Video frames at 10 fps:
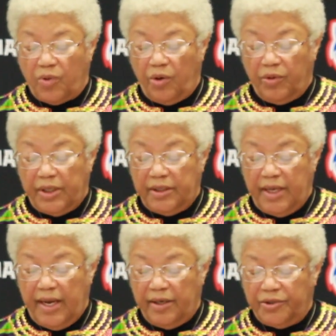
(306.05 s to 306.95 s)

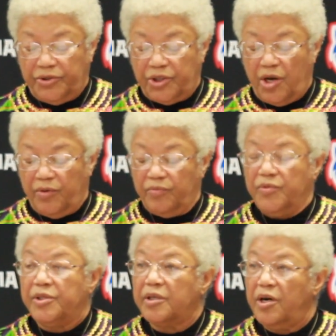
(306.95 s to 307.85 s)
Roland L.
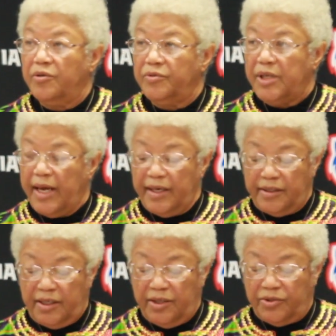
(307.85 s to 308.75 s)
Jones, coach
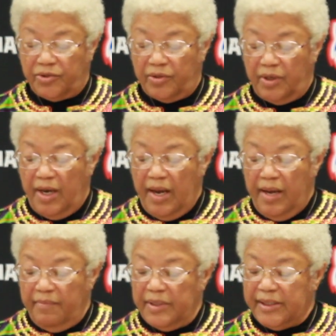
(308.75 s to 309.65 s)
and teacher,
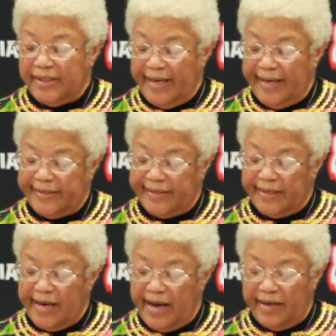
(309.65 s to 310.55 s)
Mrs. Essie
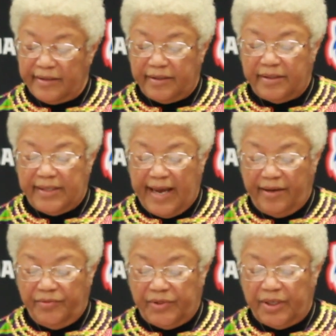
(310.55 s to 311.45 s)
Cox
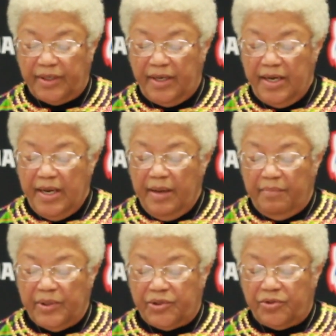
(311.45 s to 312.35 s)
Townsend,
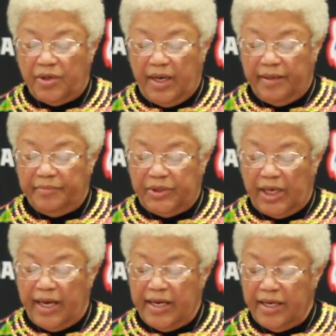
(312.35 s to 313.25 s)
Mr. M.
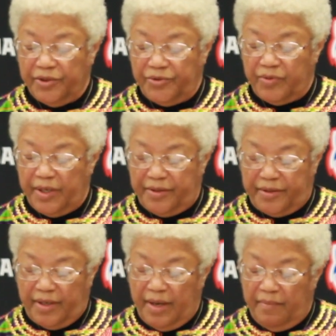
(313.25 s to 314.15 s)
J. Hildreth,
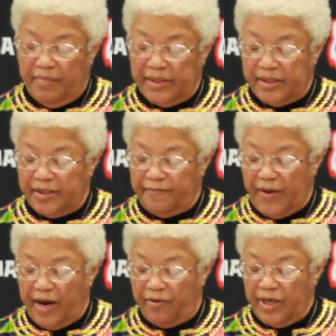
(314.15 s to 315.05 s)
Mrs.
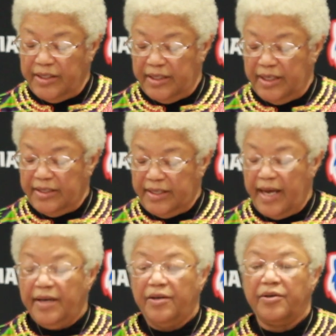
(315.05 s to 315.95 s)
Farry D.
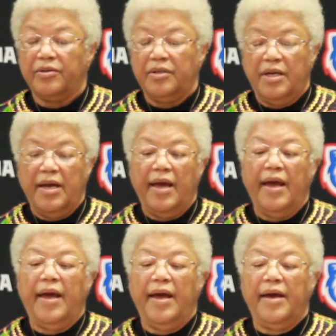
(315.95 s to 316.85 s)
Taylor,
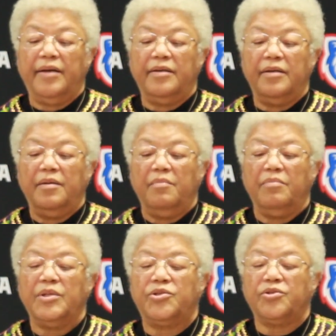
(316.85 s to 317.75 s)
and
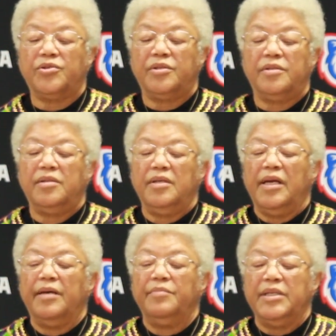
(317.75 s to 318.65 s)
Mr.
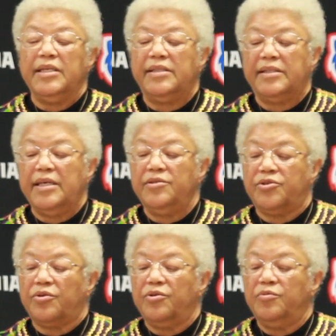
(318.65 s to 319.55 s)
M.D.
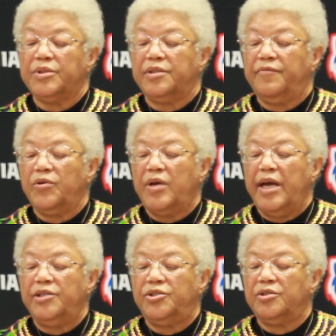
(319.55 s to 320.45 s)
Caesar, who was the
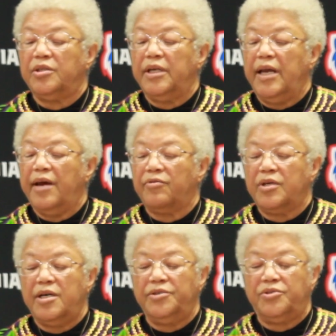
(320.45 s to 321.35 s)
vocational and
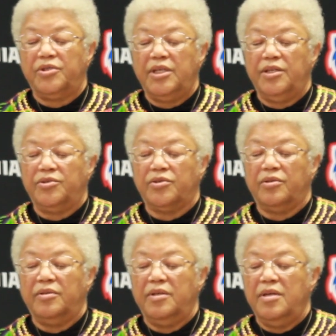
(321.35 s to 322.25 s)
agriculture teacher.
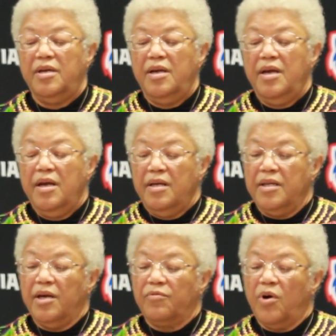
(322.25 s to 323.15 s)

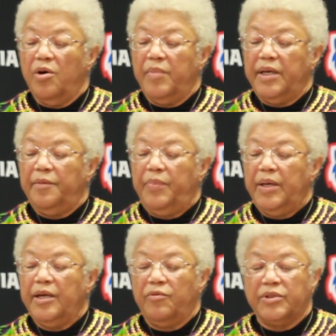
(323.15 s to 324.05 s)
The enrollment at
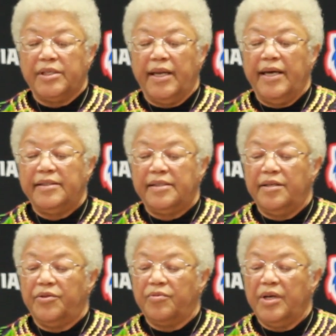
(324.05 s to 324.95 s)
Peake was less
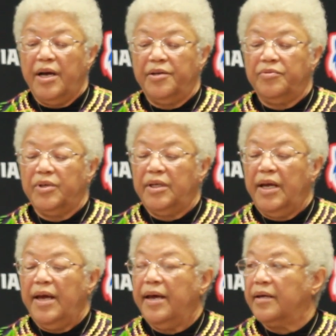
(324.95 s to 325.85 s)
than 300
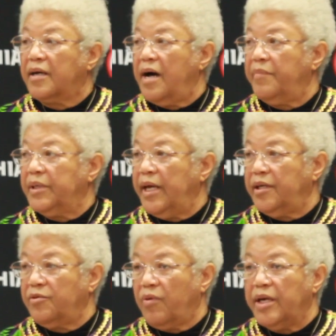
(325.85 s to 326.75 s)
and
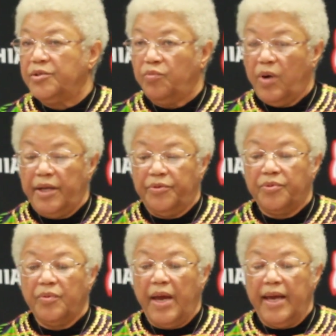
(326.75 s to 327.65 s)
accommodated grades 1
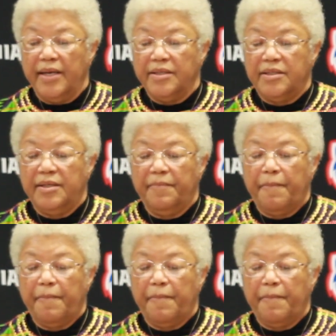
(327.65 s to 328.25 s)
through 8.